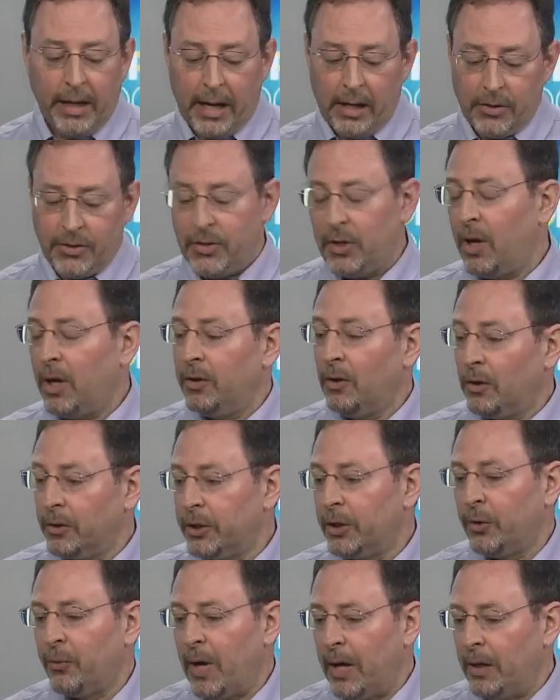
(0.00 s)
outside all
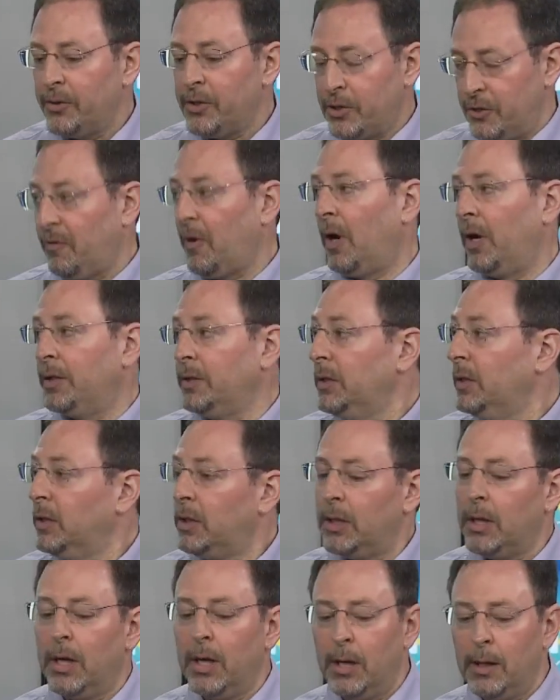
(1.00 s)
year round is fine.
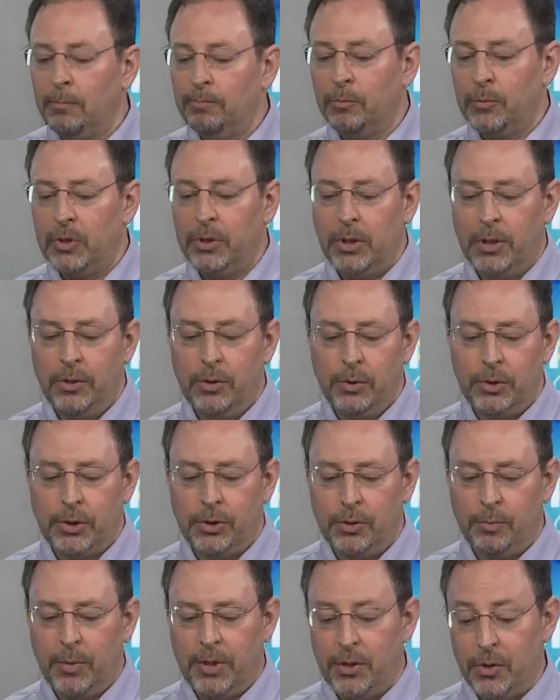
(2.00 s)
Um, you
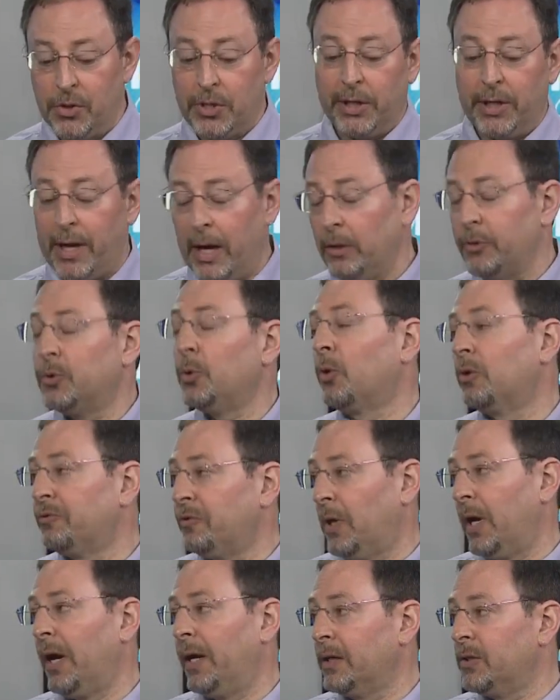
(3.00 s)
should be using an outdoor
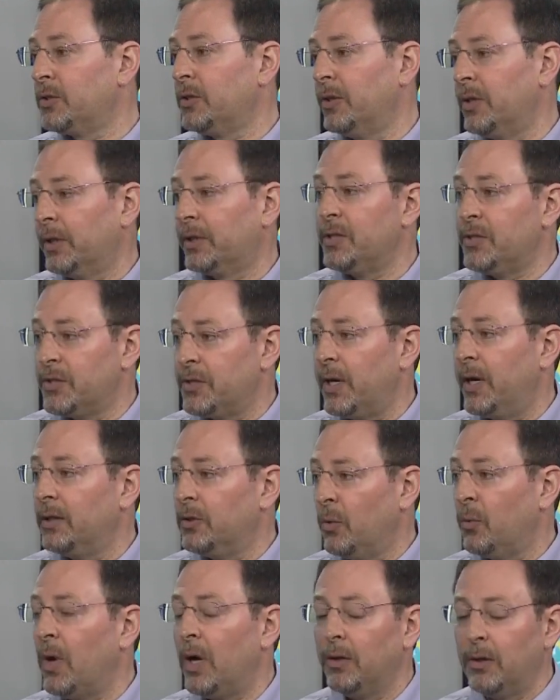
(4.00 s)
flag so that it can stand the
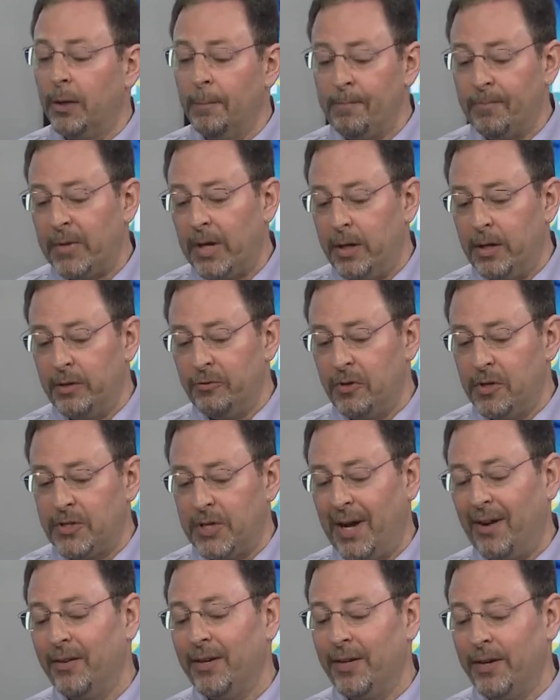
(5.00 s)
weather. And if it's
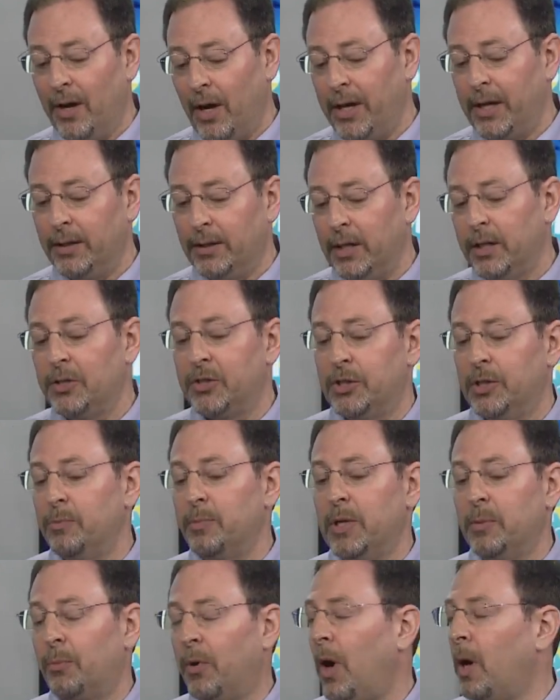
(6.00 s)
out at night, it should
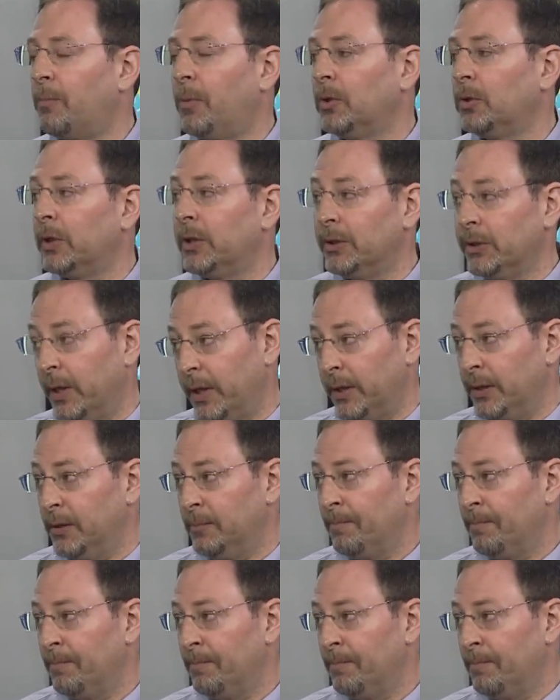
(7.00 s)
be properly lit.